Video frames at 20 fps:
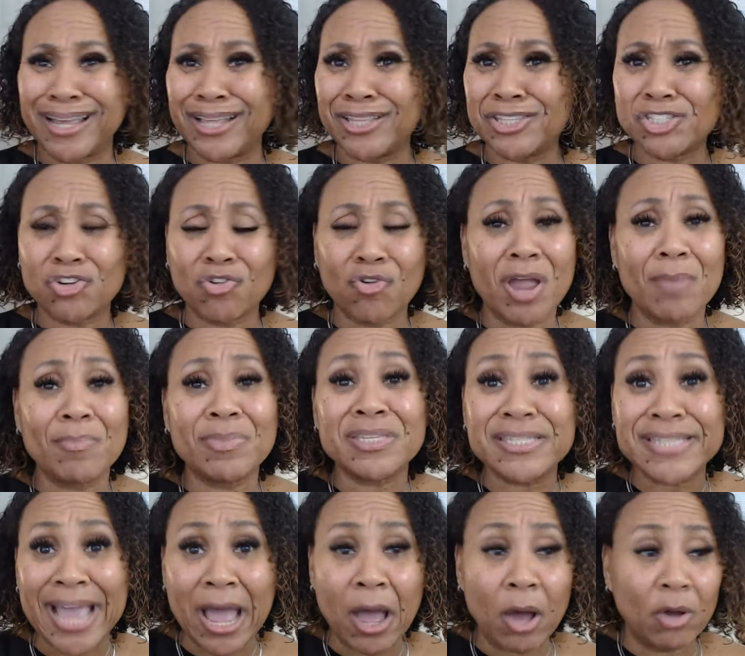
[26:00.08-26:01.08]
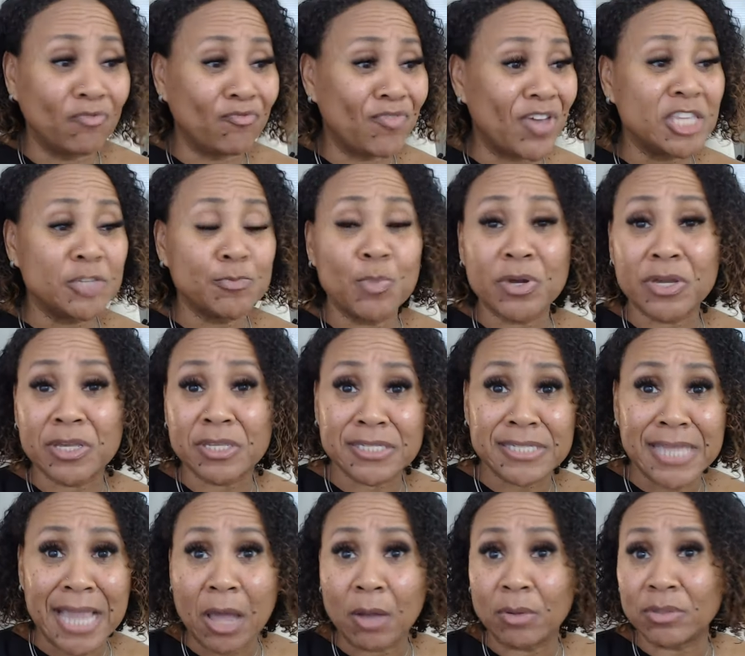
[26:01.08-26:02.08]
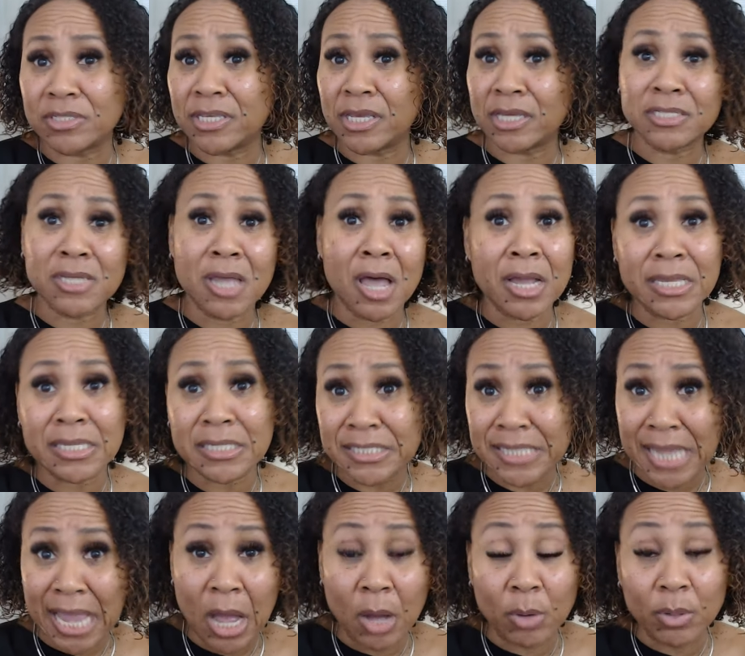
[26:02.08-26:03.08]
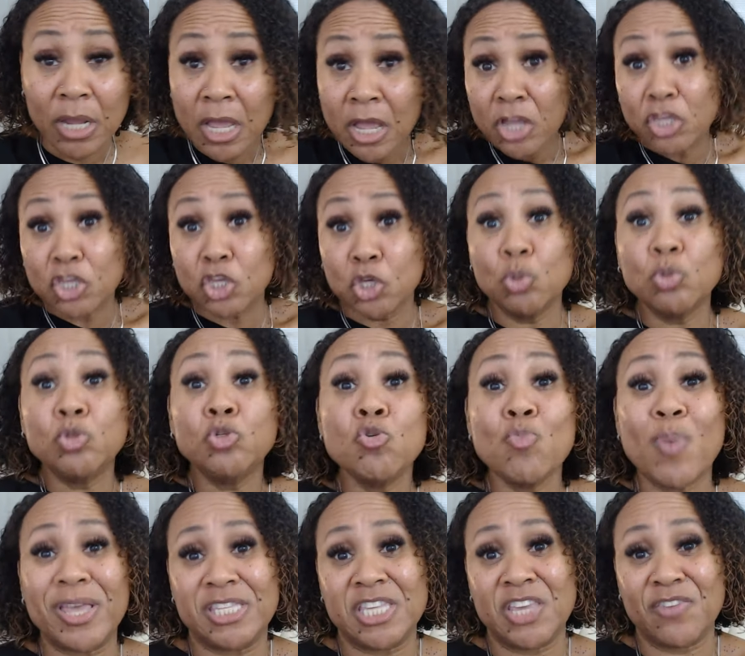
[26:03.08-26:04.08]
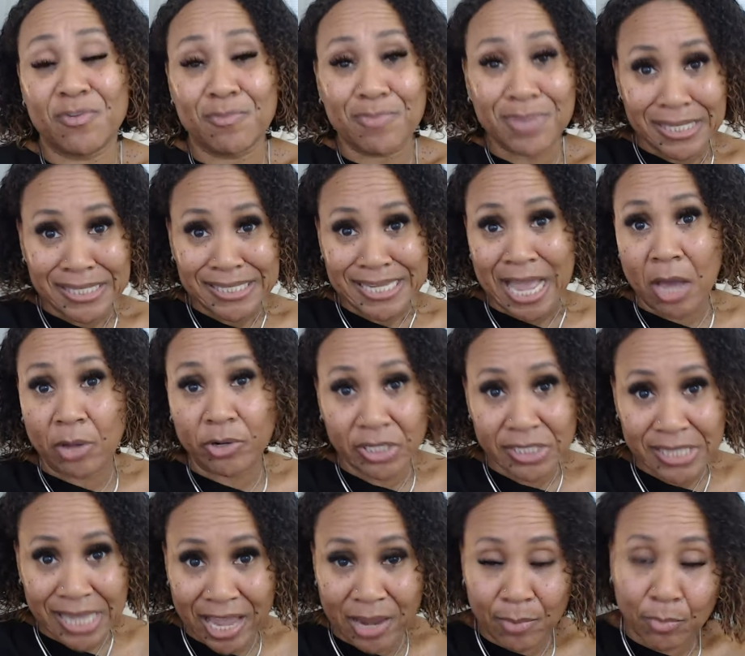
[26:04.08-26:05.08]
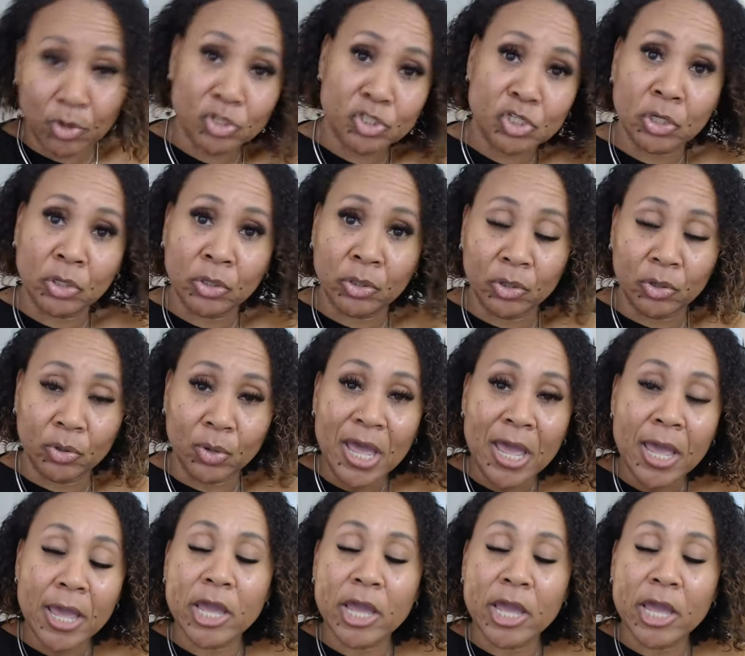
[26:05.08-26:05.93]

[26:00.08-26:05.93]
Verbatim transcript: Instagram is down, Facebook is down, TikTok is down, YouTube has even been down a time or two.